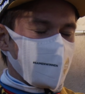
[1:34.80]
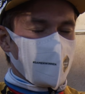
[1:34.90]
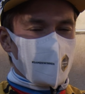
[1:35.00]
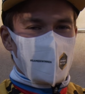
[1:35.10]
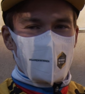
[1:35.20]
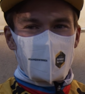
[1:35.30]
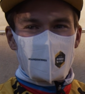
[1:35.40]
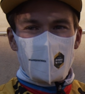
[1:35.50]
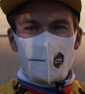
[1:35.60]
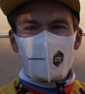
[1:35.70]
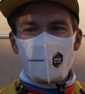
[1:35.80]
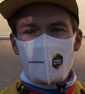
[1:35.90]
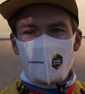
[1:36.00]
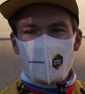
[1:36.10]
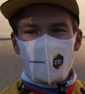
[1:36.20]
the sport itself,
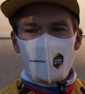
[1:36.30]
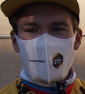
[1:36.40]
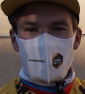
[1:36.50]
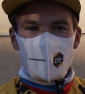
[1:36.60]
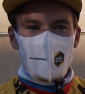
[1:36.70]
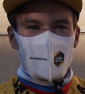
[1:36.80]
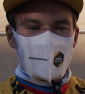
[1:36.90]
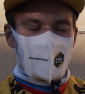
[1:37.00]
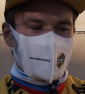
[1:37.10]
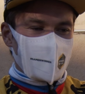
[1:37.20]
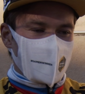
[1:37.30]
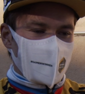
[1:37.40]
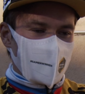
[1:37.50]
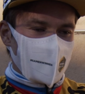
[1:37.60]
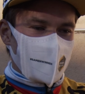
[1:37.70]
and uh, yeah,
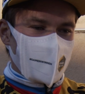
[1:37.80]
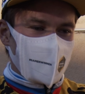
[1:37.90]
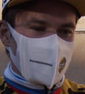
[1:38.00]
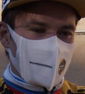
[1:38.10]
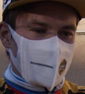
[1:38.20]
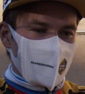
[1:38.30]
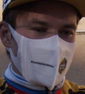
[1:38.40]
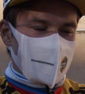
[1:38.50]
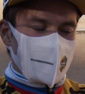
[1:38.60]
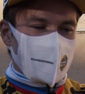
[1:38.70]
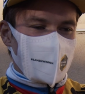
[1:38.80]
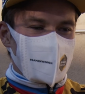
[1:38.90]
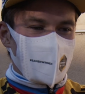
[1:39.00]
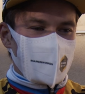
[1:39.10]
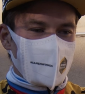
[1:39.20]
uh, like I
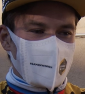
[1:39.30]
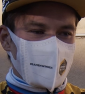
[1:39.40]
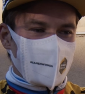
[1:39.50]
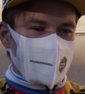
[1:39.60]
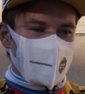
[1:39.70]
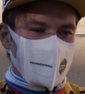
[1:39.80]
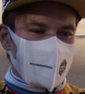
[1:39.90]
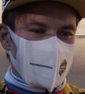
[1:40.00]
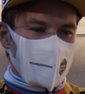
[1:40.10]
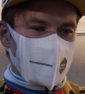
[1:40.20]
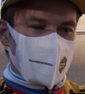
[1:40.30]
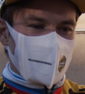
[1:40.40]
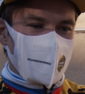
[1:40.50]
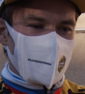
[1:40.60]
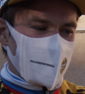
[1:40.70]
said,
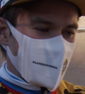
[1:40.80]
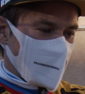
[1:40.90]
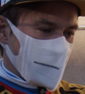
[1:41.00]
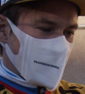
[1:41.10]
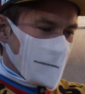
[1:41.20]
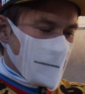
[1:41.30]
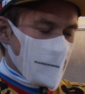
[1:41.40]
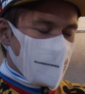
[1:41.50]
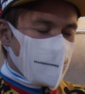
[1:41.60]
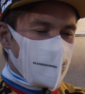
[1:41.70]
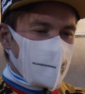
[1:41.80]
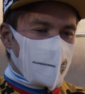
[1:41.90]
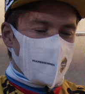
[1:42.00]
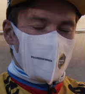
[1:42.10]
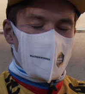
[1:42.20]
we we will
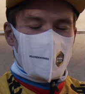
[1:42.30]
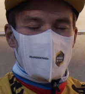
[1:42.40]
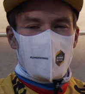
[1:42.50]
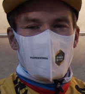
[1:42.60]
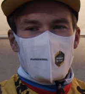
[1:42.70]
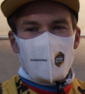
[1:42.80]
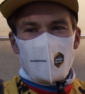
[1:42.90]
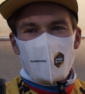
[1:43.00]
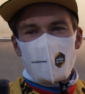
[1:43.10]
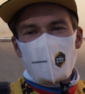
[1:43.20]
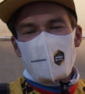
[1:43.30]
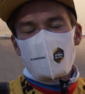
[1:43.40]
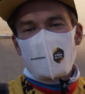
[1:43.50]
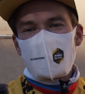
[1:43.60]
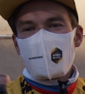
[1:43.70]
come back and yeah, we will
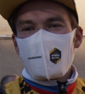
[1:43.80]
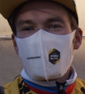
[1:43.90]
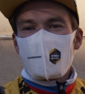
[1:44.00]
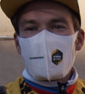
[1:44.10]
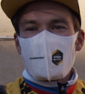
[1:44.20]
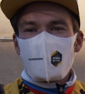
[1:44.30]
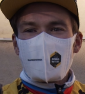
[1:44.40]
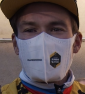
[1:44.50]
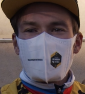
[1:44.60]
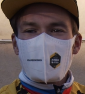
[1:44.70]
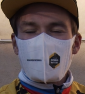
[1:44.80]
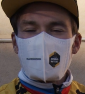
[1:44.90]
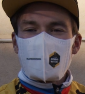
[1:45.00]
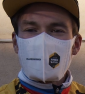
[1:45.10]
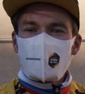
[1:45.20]
fight for with the new
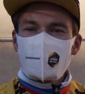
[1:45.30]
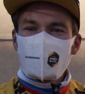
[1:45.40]
races.